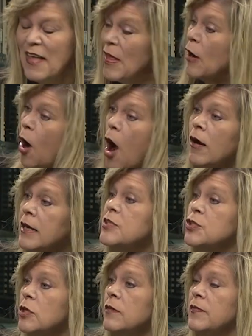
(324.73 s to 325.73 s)
They are
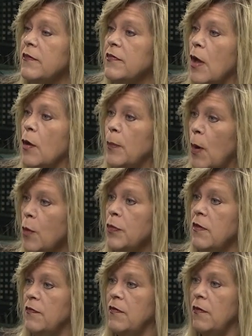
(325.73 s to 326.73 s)
conservative, though. Both
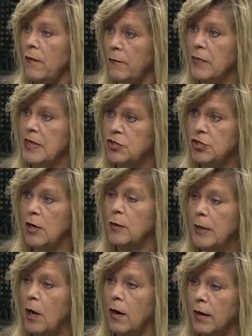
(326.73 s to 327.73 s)
of uh, these
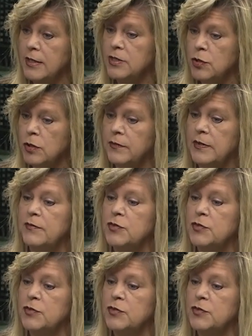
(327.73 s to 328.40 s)
gentlemen are conservative.